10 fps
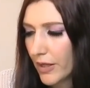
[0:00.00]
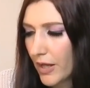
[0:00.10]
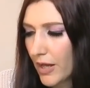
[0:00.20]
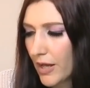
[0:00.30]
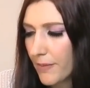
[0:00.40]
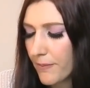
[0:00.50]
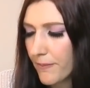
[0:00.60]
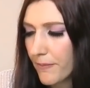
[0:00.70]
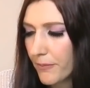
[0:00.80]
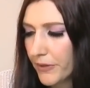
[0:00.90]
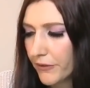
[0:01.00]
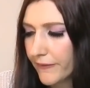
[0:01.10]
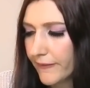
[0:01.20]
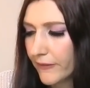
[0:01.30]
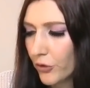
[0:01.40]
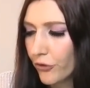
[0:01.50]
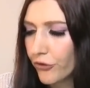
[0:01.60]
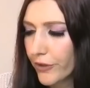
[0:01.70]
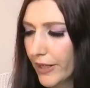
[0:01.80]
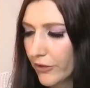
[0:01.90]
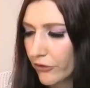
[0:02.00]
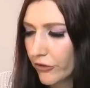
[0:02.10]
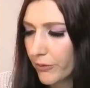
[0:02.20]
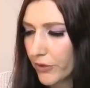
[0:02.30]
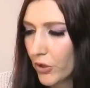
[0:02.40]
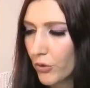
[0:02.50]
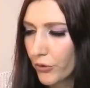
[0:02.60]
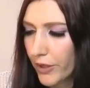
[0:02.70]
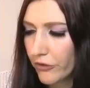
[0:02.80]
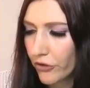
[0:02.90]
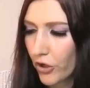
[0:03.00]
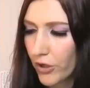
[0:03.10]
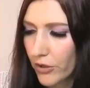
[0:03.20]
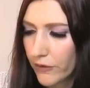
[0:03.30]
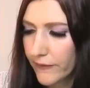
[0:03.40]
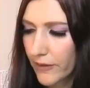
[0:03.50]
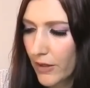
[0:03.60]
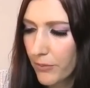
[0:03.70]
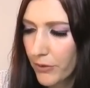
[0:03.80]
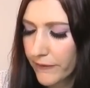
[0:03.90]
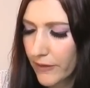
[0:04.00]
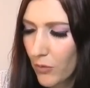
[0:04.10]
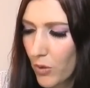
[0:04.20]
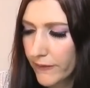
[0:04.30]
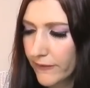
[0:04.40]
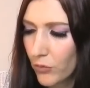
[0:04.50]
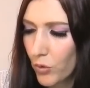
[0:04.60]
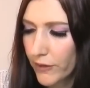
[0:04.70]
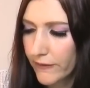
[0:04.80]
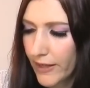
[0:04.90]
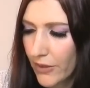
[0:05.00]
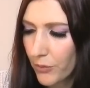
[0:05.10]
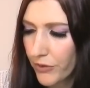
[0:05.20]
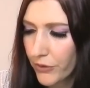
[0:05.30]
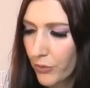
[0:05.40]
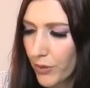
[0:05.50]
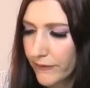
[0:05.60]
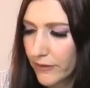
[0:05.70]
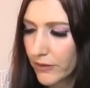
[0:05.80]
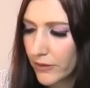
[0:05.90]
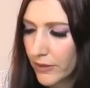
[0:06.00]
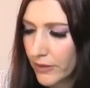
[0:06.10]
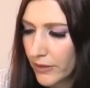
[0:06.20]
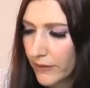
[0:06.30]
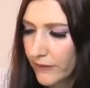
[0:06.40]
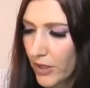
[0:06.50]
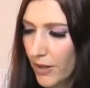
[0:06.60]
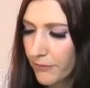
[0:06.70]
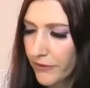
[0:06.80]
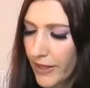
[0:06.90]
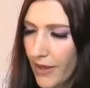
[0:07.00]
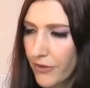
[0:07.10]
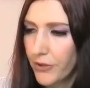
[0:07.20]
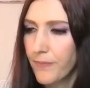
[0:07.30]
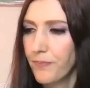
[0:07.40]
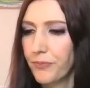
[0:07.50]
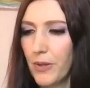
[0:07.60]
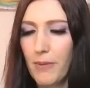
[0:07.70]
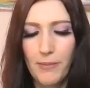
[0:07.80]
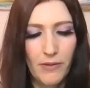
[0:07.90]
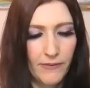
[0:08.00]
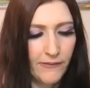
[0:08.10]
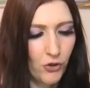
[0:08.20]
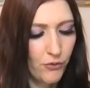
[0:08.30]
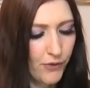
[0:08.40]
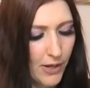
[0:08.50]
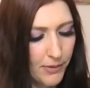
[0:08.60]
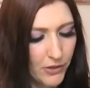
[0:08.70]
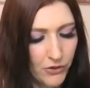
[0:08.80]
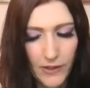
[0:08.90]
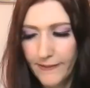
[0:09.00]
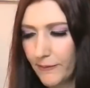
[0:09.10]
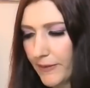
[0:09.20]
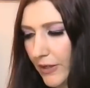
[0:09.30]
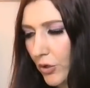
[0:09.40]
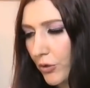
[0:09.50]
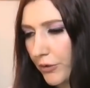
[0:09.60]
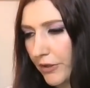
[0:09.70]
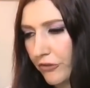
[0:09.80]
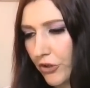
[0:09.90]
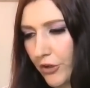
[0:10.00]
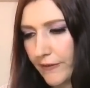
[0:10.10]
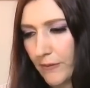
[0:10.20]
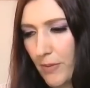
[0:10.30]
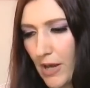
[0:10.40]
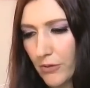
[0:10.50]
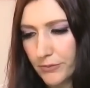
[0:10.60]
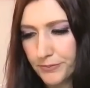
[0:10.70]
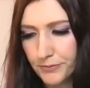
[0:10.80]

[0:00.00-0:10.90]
But there's this nurturing energy with the co-creation card, or a person that wants to work together with you, wants to come together, maybe even start a family there. Let's see what that co-creation card is about.